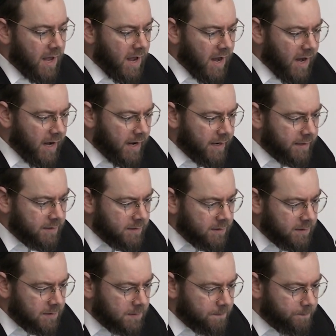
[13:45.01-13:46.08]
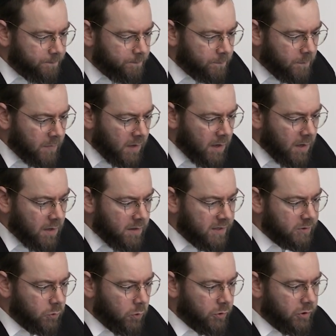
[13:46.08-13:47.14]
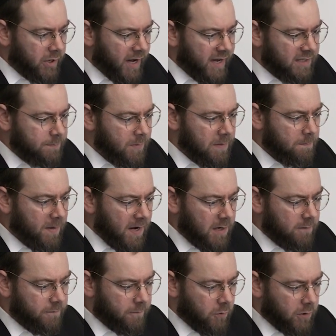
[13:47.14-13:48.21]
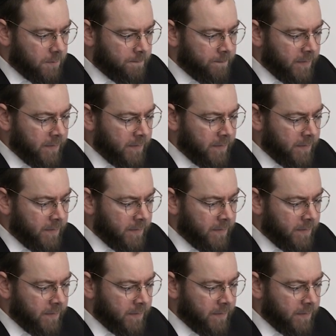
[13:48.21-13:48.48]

and this order has been paid for.